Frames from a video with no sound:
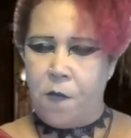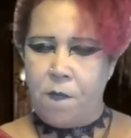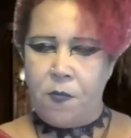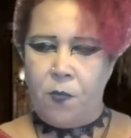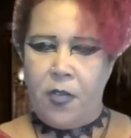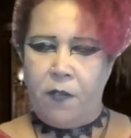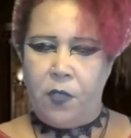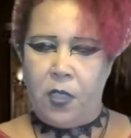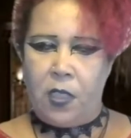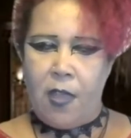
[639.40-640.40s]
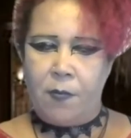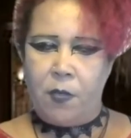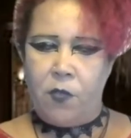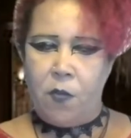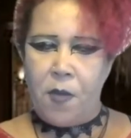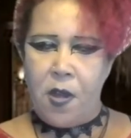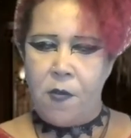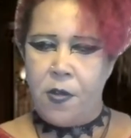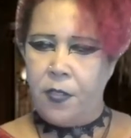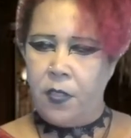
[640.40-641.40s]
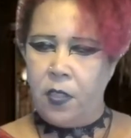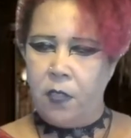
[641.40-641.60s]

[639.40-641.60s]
wake of the collapse of their parents.